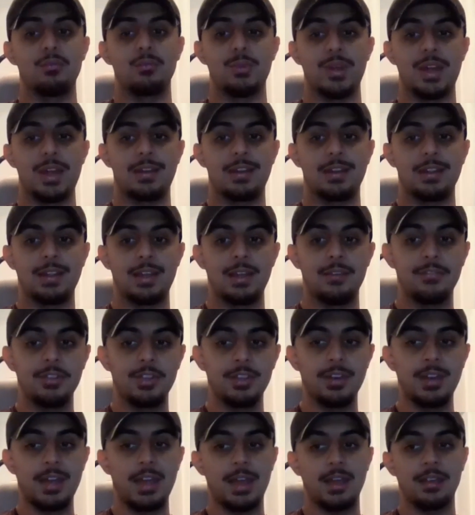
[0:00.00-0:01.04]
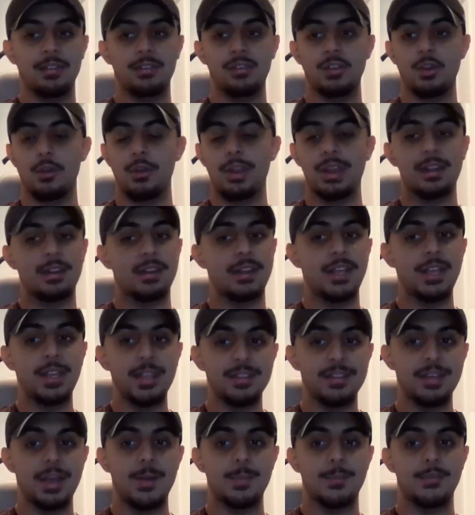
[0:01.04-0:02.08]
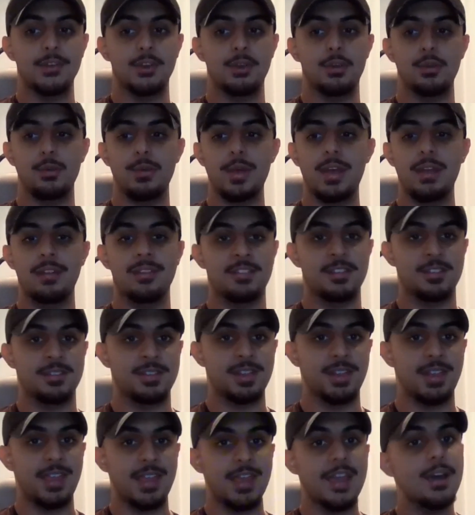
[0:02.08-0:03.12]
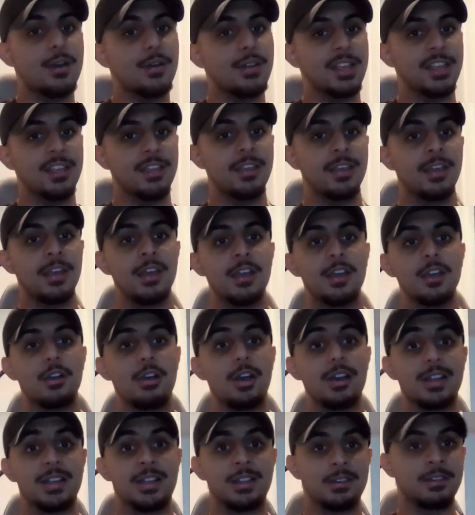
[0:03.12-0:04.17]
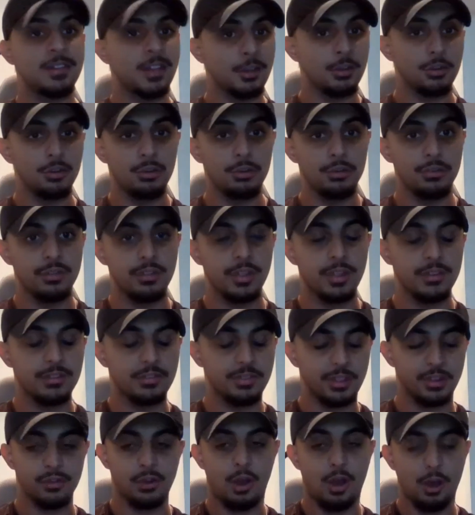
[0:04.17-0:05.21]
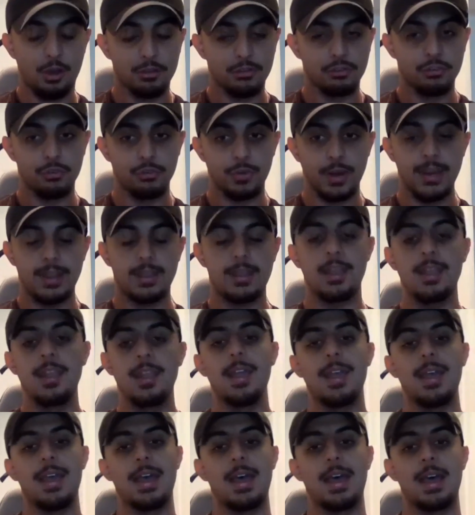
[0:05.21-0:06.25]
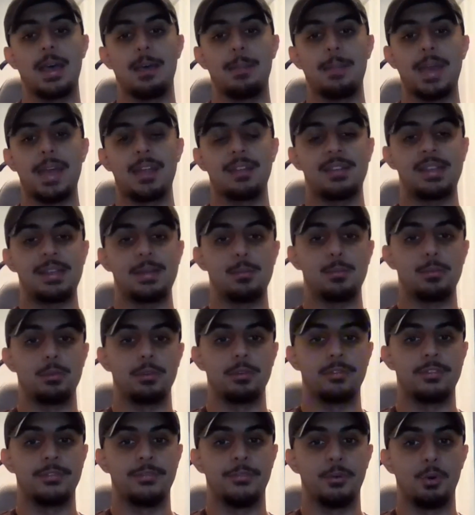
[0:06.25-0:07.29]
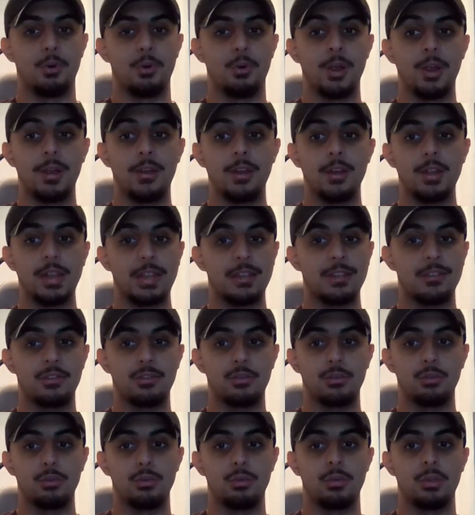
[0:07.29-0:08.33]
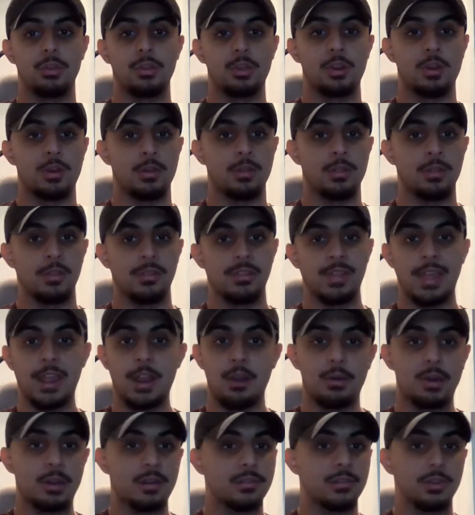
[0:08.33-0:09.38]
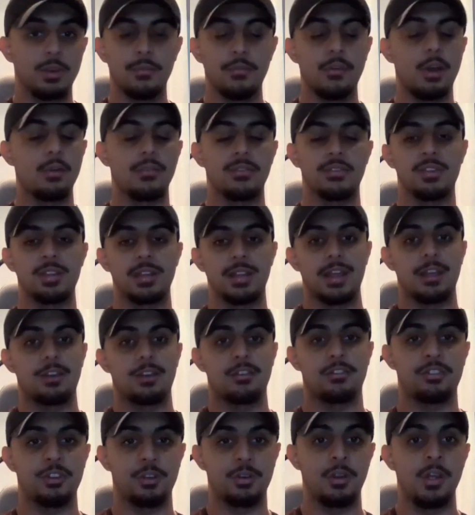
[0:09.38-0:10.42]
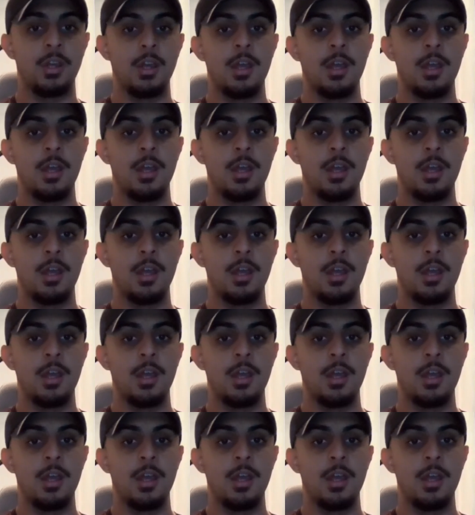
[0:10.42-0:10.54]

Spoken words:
round 11, so it is up to Kiraz to see how he kind of continues this hot streak as he moves forward into the areas of selection